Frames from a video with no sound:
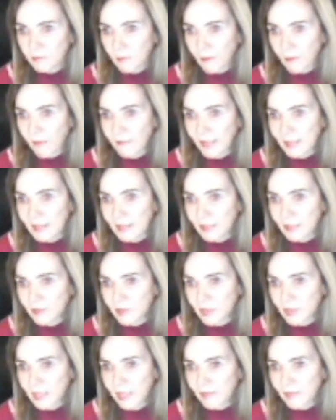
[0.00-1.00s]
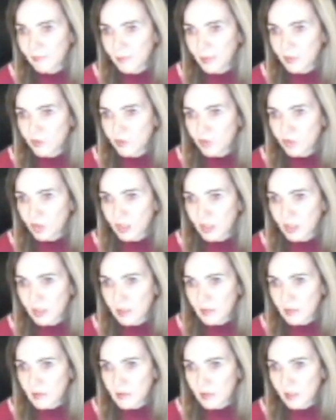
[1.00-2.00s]
They literally have my
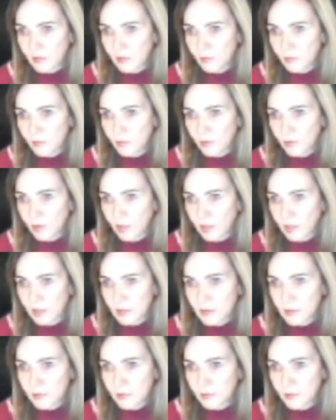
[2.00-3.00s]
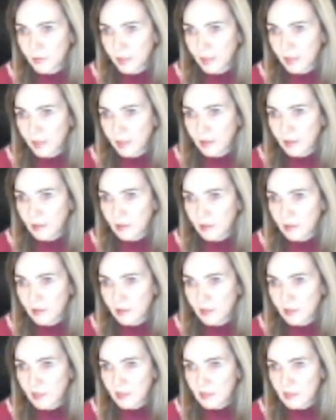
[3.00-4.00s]
jeans and were on display
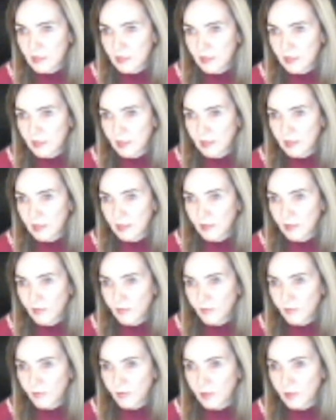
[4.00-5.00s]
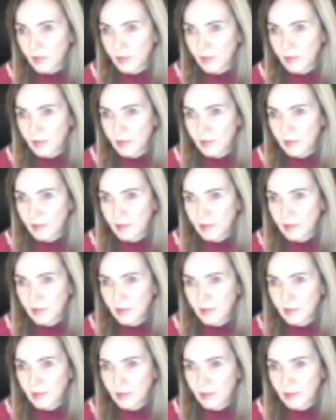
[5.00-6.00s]
in 1993.
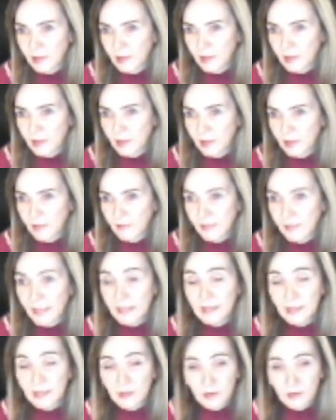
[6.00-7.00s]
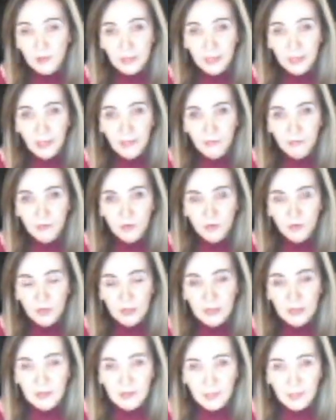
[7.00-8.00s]
They literally have your
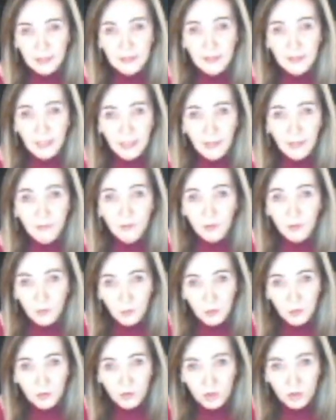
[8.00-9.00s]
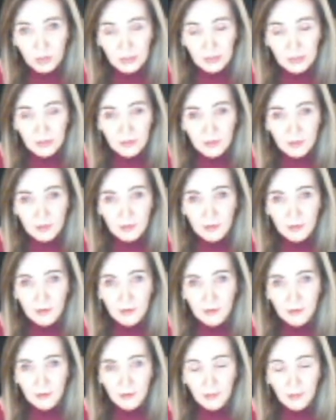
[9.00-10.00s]
jeans? Like they have your jeans?
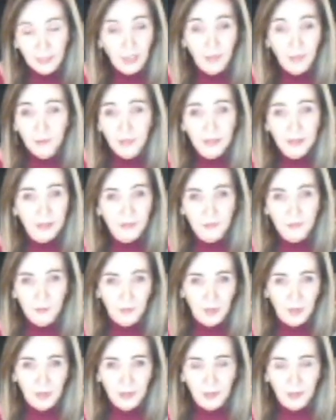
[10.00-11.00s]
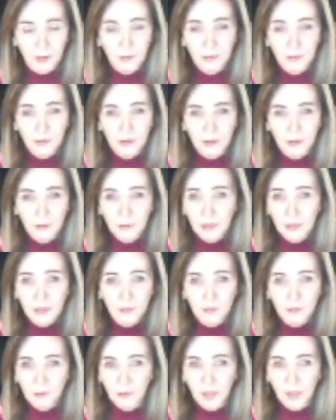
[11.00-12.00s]
Like I'm not giving mine up. I'm not
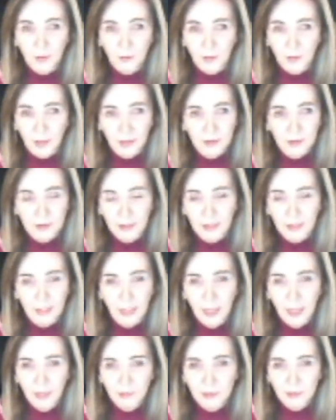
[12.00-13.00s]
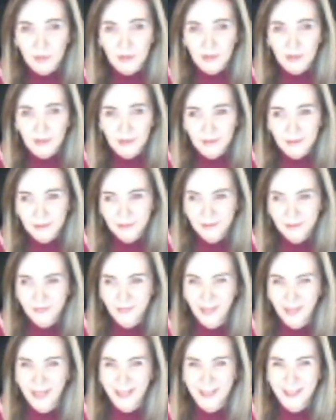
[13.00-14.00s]
giving mine away. It's not going to happen.
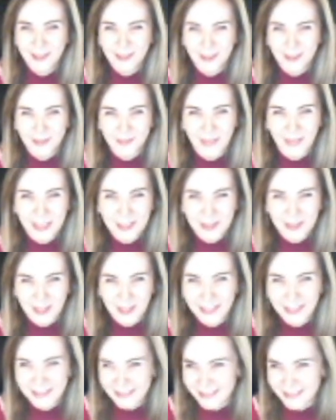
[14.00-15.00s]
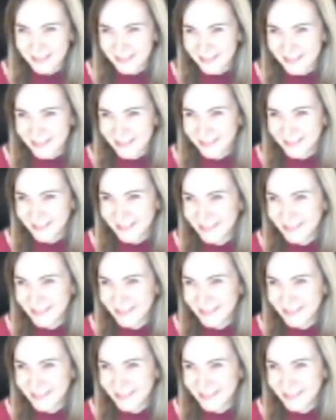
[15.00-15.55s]
Mine are in my closet still.